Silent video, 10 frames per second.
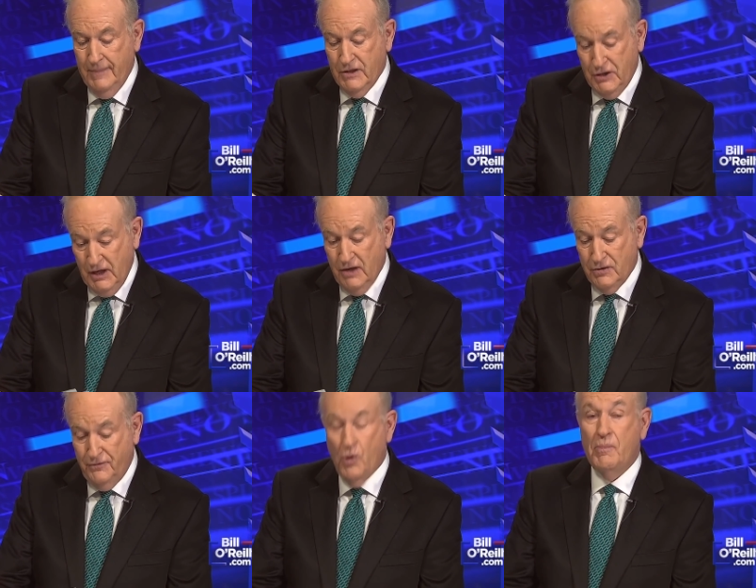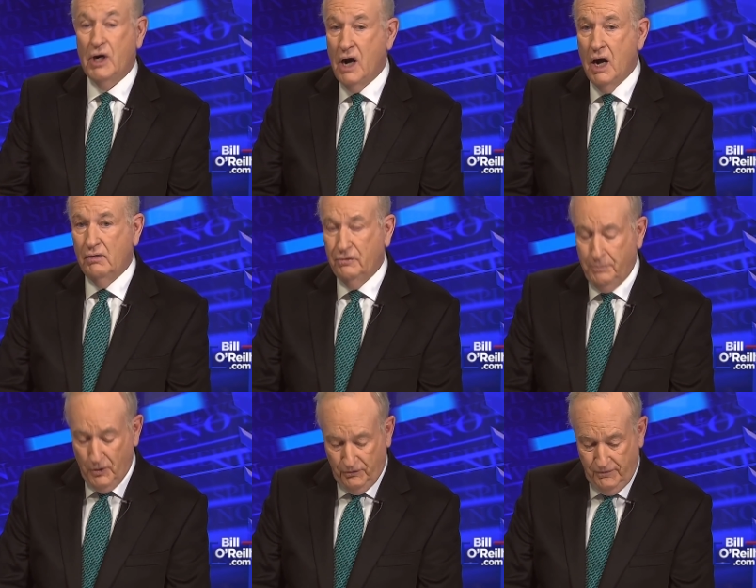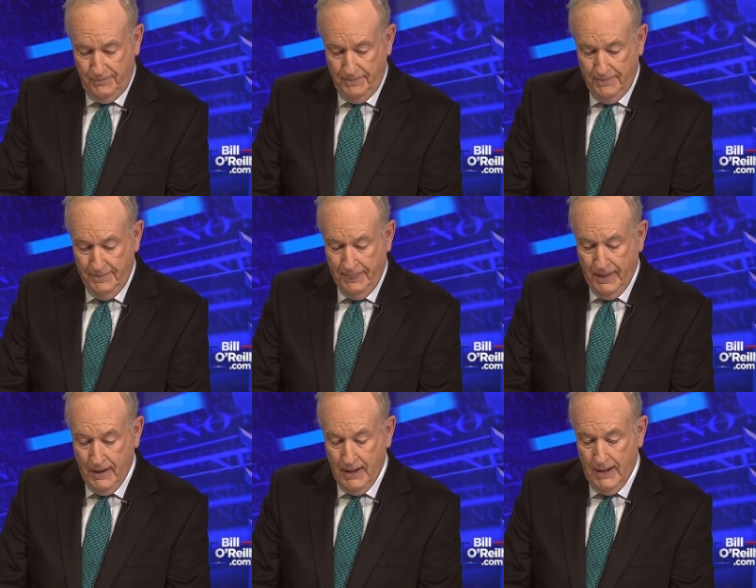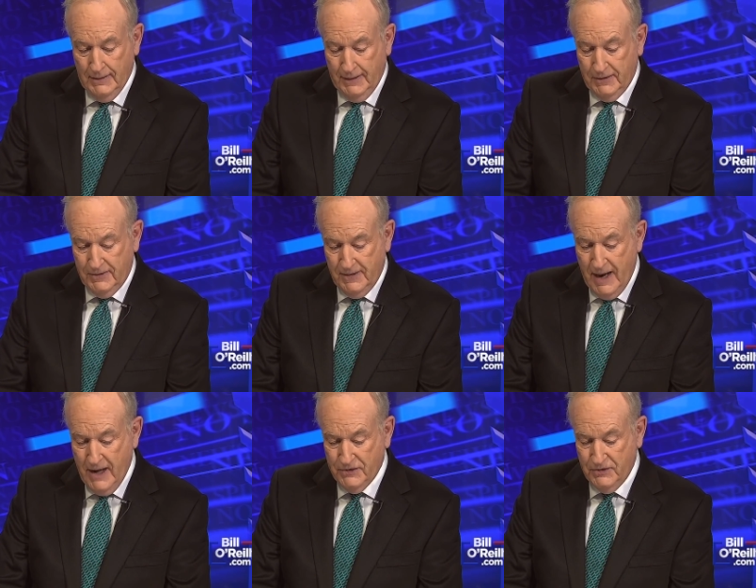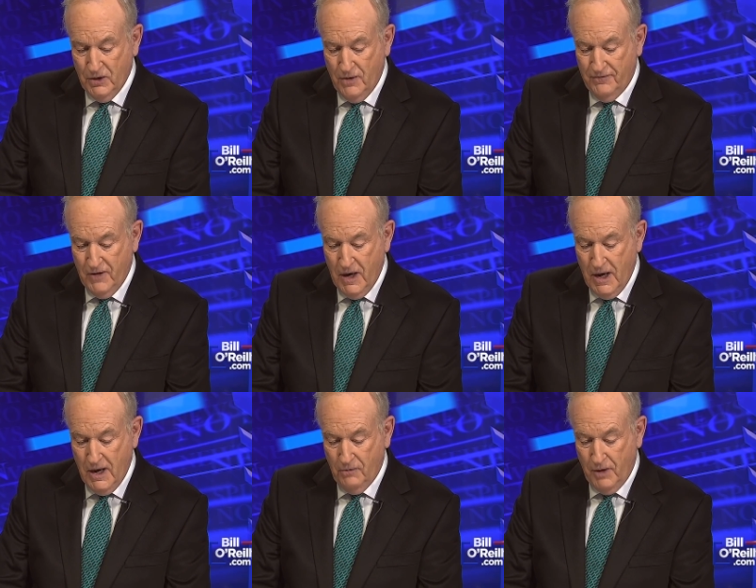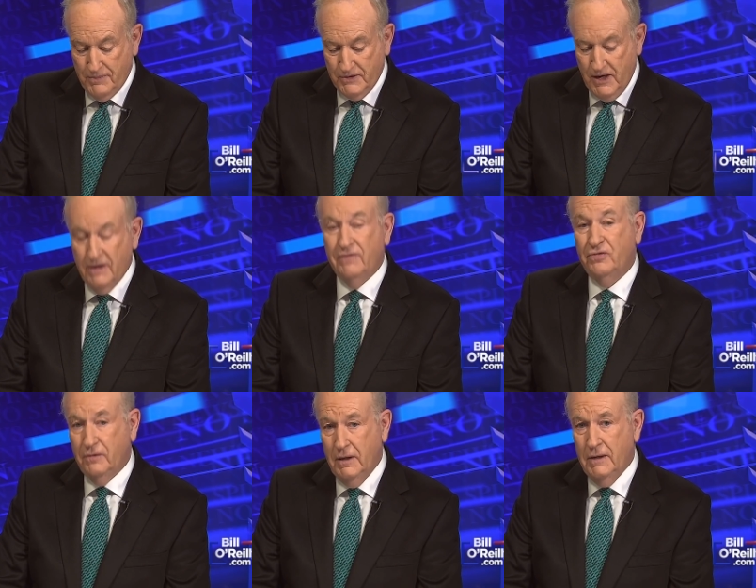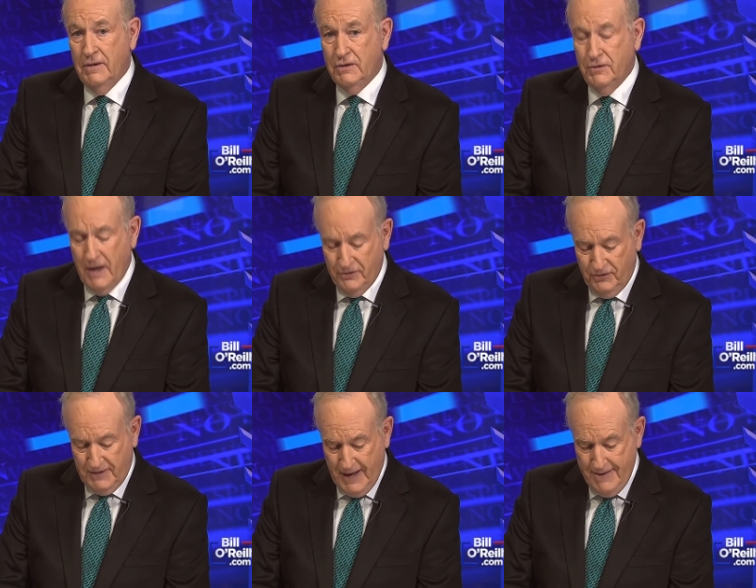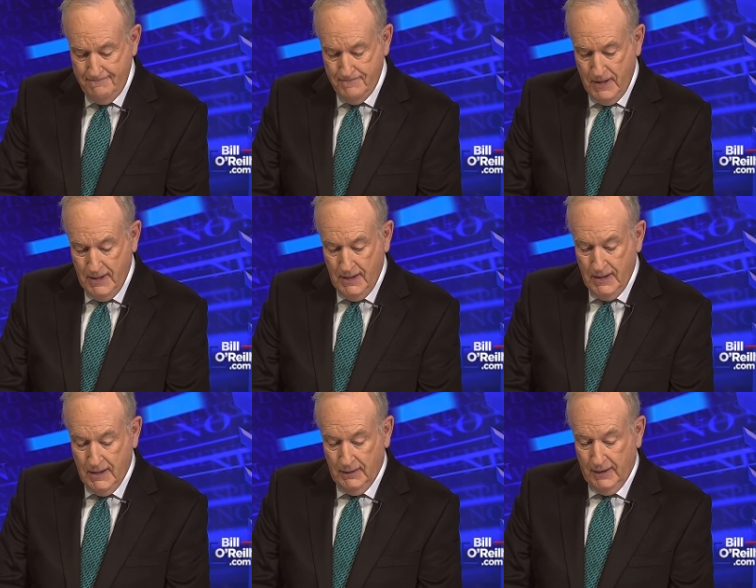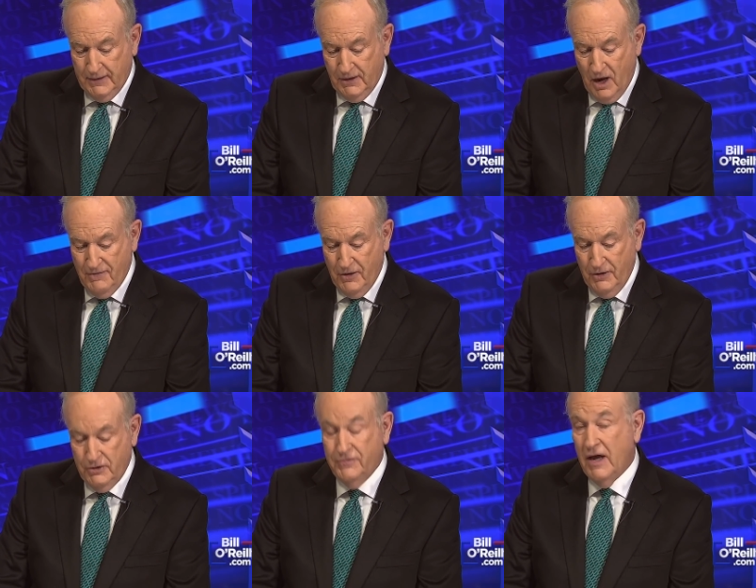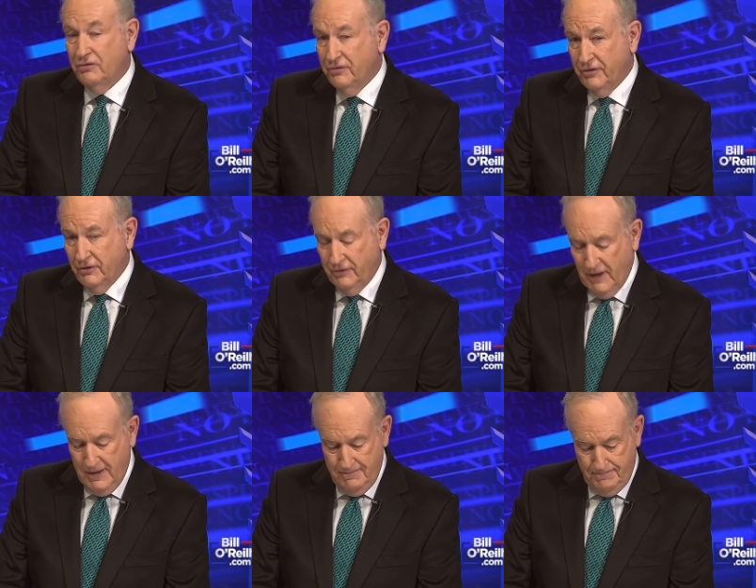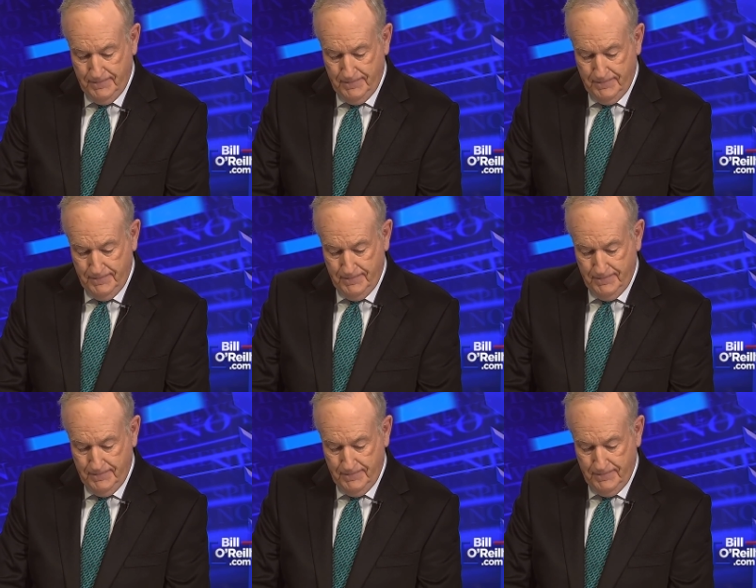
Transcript: She is a former congressperson, elected to the House of Representatives in 2010, elected governor in 2016,